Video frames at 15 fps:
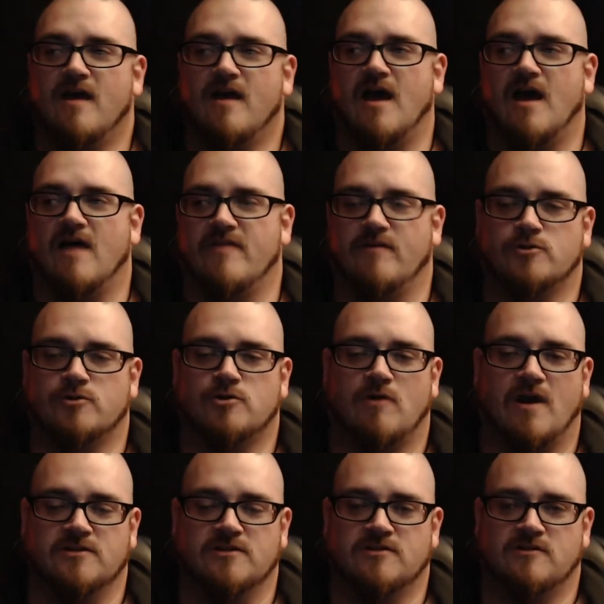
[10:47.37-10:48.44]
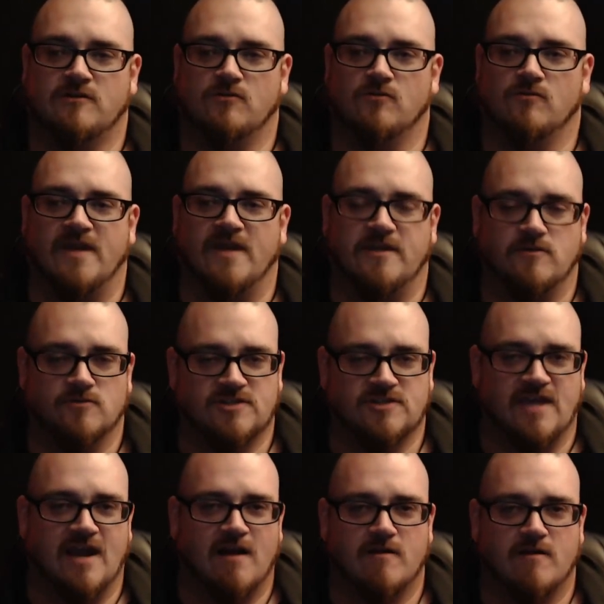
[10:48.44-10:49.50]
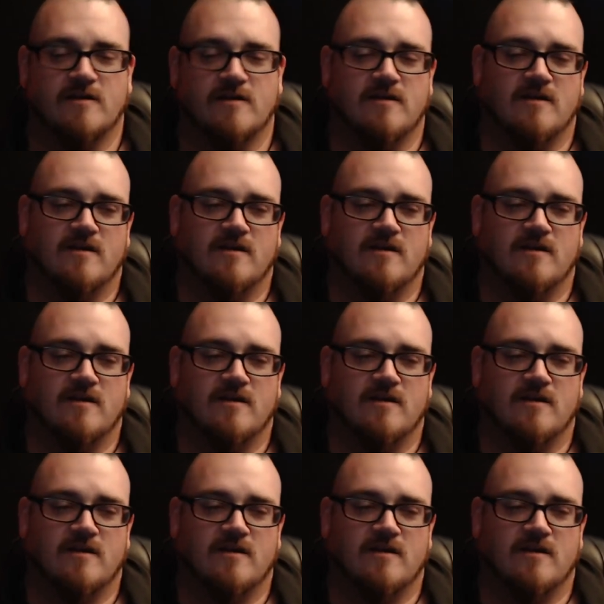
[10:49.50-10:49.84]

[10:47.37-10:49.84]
They will try to make you scared,